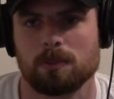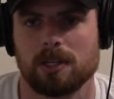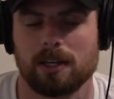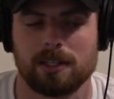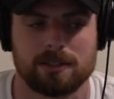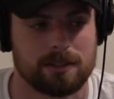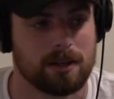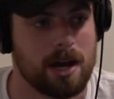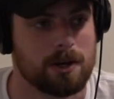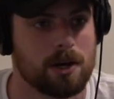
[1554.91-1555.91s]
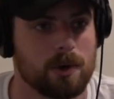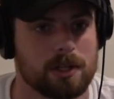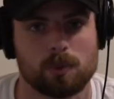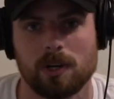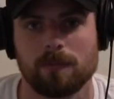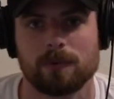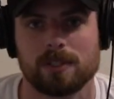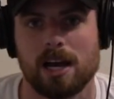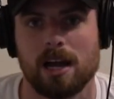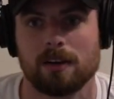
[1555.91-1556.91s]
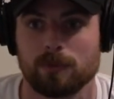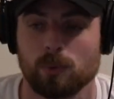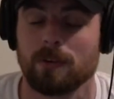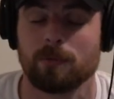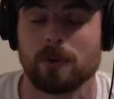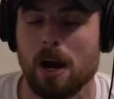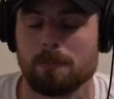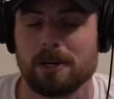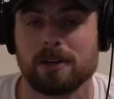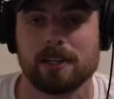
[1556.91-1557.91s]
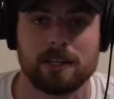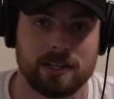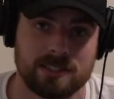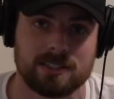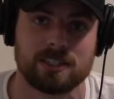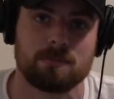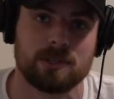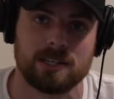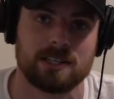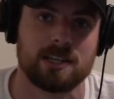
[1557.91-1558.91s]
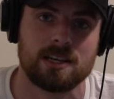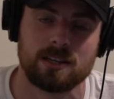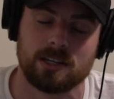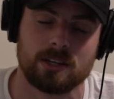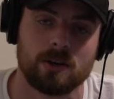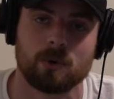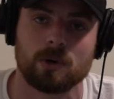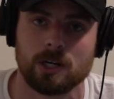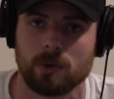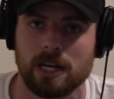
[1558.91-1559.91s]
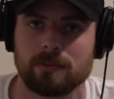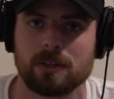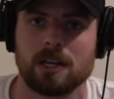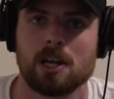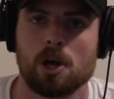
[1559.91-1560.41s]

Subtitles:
because I know in a 24-hour period, you need sleep, you need to eat, you need to go to work or whatever,